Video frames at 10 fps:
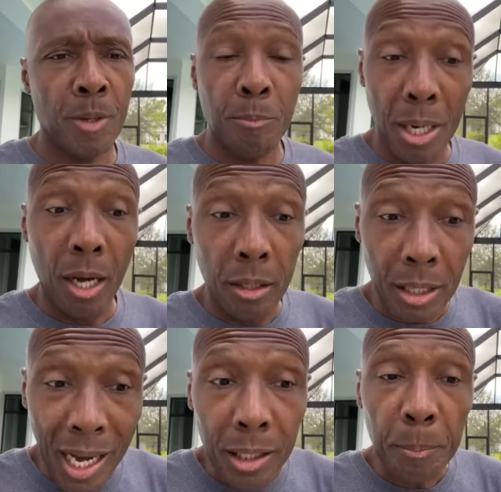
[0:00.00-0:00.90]
But a
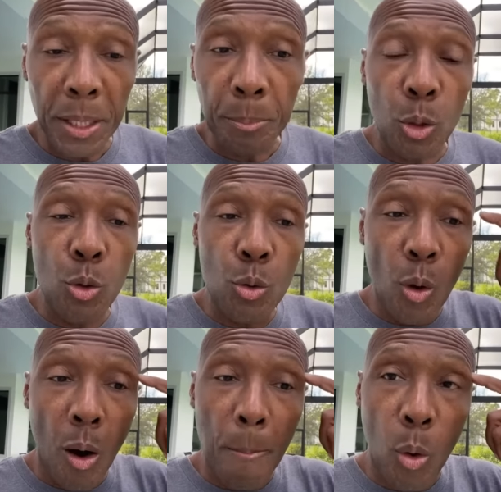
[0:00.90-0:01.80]
lot of people
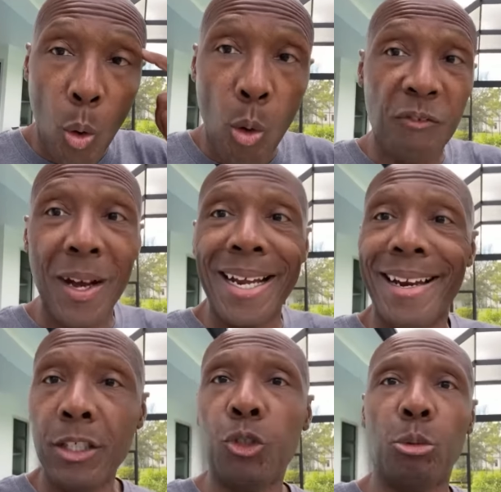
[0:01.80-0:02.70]
who are poor
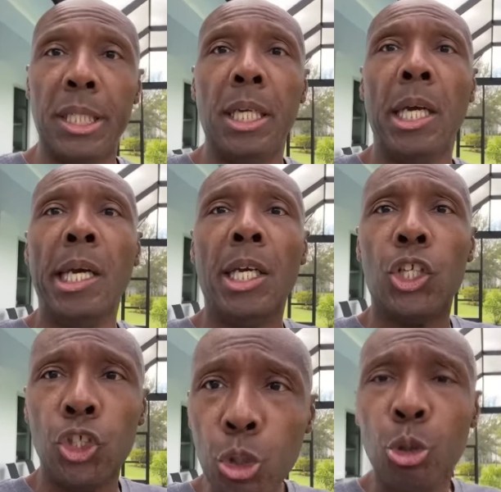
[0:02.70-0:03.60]
financially
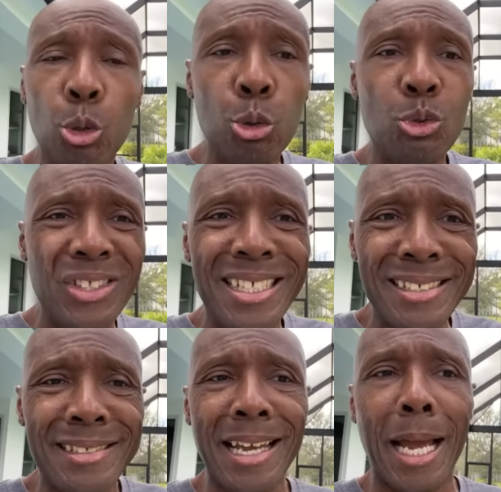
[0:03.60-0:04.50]
use
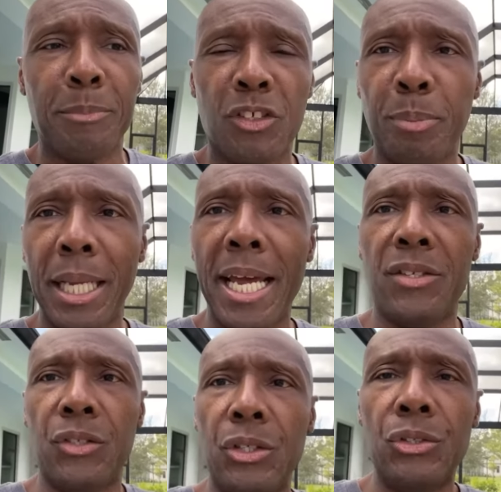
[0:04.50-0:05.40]
these types of
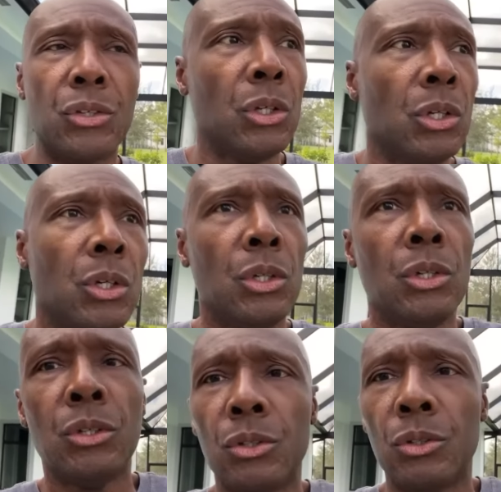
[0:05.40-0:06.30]
places
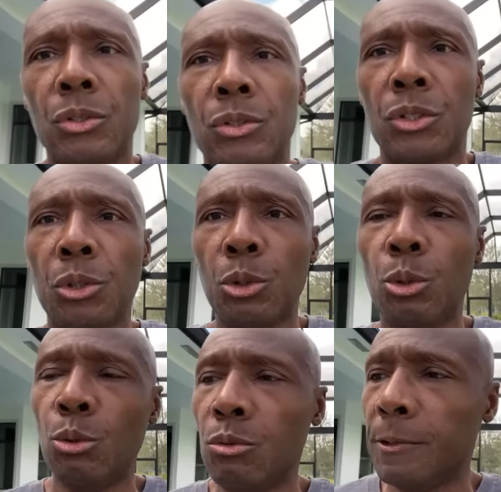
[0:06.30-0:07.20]

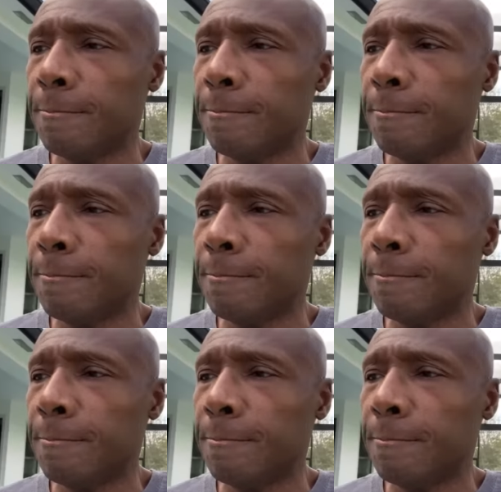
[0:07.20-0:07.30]
to